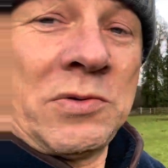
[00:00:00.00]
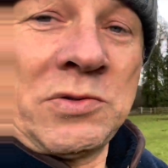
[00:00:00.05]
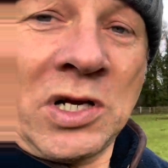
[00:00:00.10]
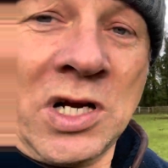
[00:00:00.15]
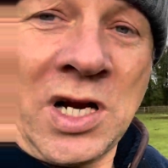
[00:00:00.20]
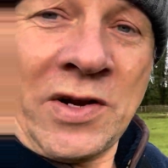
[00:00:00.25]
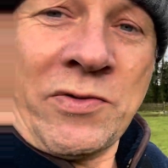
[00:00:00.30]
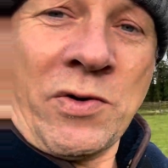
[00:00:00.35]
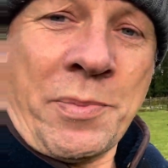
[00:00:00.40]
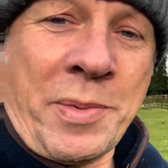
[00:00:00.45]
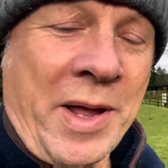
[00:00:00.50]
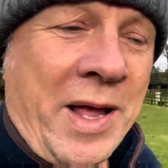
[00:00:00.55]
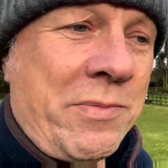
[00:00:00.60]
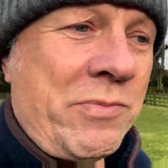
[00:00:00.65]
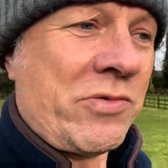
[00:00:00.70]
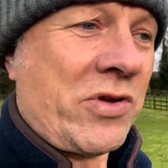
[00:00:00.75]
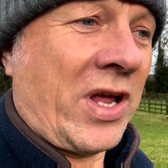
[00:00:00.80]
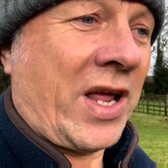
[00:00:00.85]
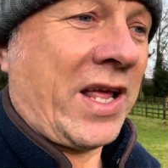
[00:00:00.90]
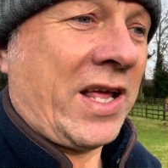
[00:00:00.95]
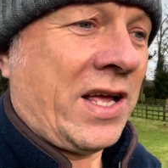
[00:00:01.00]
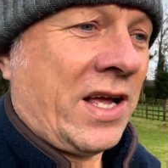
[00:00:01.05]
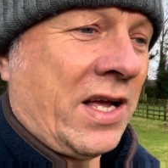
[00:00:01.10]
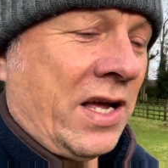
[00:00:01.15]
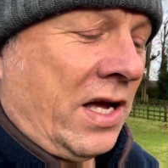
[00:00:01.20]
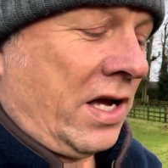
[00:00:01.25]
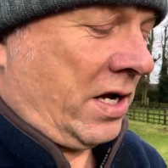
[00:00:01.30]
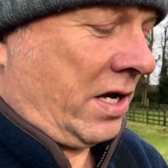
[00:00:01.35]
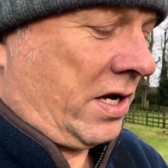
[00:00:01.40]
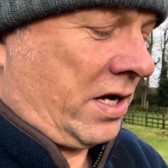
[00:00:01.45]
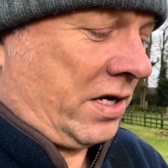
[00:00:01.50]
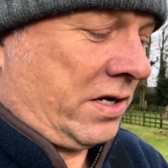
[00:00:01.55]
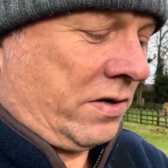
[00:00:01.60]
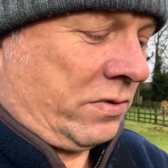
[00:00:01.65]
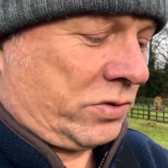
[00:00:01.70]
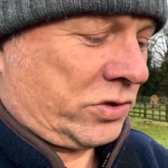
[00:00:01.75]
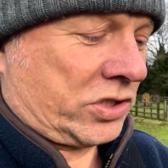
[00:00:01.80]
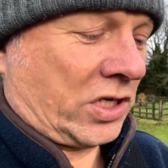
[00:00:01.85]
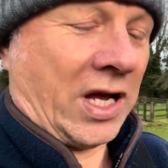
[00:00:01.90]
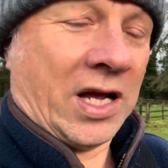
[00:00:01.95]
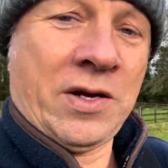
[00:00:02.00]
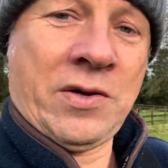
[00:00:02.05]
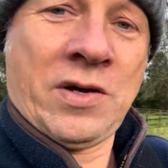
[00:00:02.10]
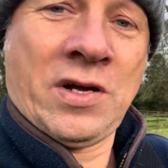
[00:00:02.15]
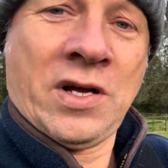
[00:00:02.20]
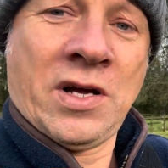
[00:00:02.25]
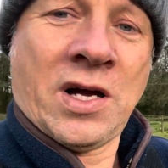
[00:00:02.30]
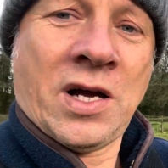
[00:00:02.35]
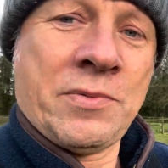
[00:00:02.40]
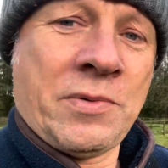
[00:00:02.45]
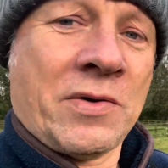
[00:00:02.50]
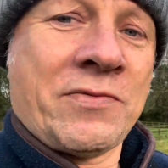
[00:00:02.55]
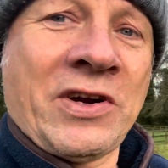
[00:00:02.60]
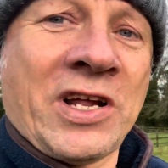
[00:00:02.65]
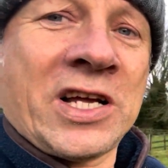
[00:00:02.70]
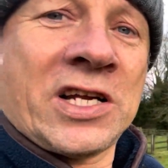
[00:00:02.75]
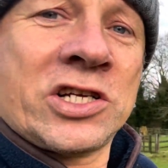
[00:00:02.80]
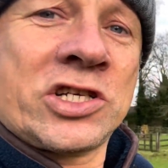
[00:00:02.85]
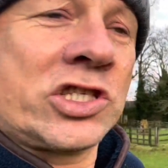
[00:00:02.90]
the glove will be empty. And also, I'm not really going to